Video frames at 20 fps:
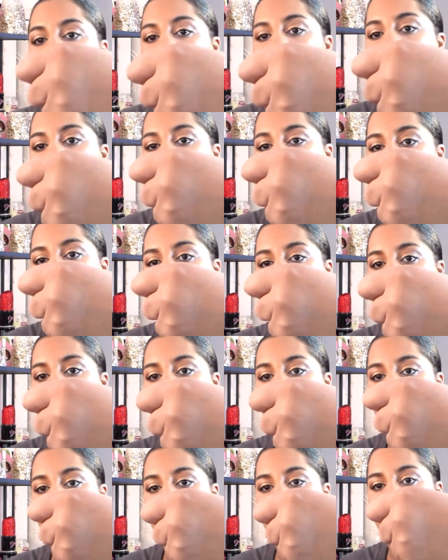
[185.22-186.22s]
that's how it
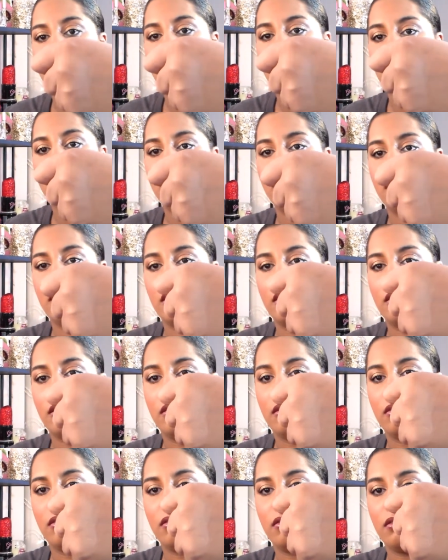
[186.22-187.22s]
looks.
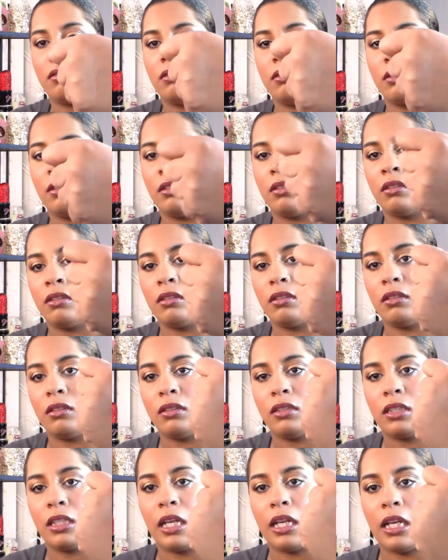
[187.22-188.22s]

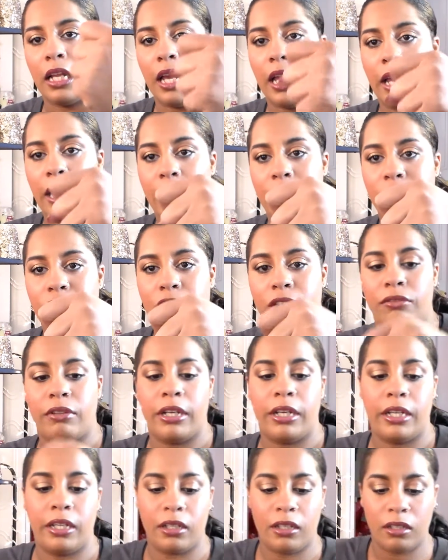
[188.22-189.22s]
Looks kind of ashy,
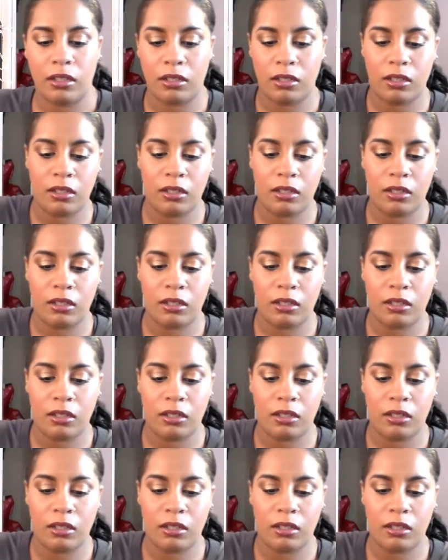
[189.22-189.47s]
right?